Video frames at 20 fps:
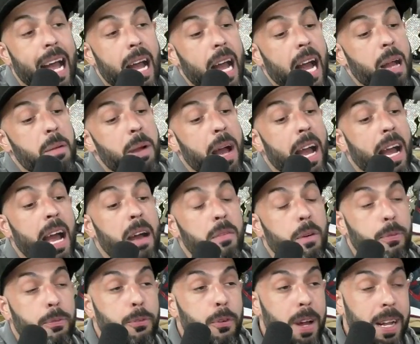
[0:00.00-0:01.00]
I have
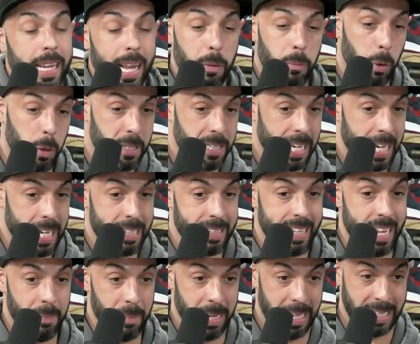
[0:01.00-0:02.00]
a friend, I won't say his
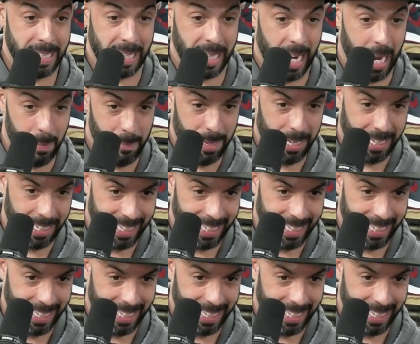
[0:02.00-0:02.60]
name, he is a comic.